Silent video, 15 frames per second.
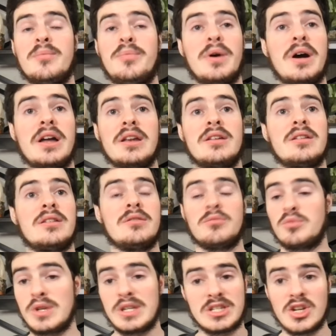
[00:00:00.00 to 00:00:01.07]
but
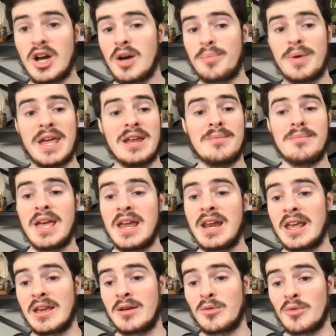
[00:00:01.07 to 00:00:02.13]
we saw Peyton
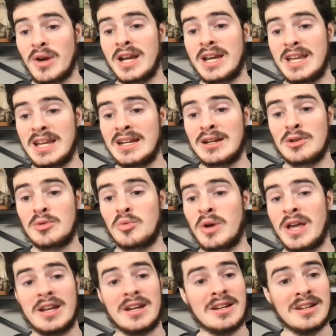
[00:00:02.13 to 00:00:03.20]
Manning, right? He didn't
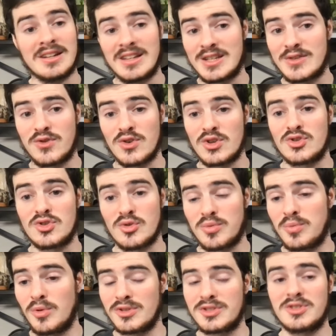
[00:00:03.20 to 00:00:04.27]
win his first
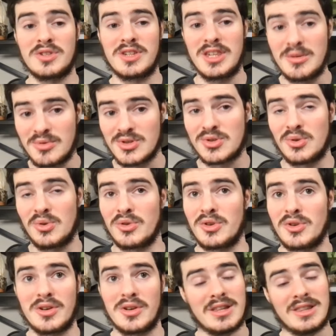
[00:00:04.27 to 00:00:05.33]
Super Bowl till he was
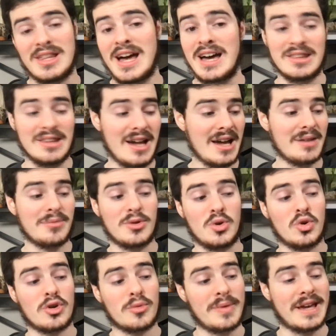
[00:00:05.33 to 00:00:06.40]
older. A lot of
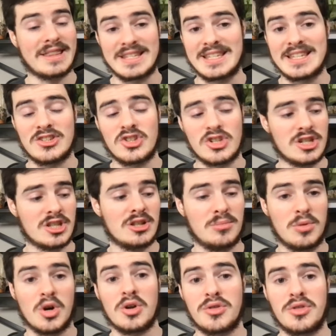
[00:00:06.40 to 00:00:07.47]
quarterbacks, this isn't just a
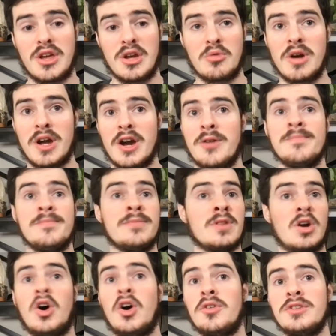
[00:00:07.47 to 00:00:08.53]
Lamar thing where
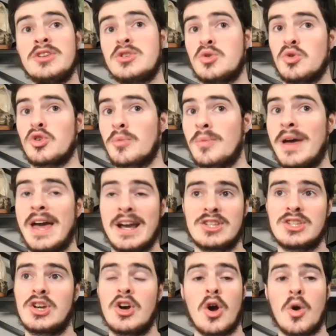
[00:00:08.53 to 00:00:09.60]
all these quarterbacks
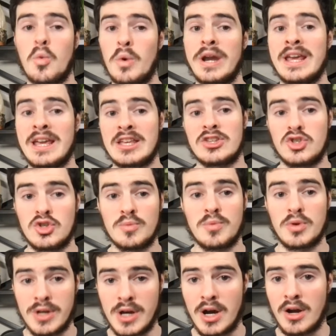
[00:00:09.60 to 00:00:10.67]
are winning it super
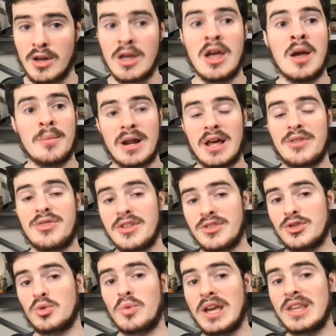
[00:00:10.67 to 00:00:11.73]
young. But I think
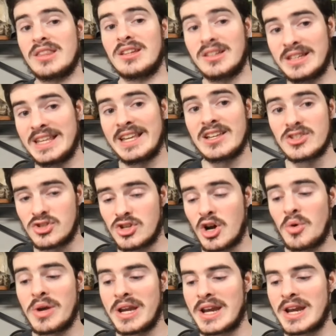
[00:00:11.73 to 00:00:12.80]
the way the league is
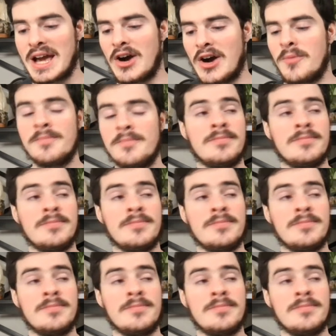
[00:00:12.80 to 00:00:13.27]
going now,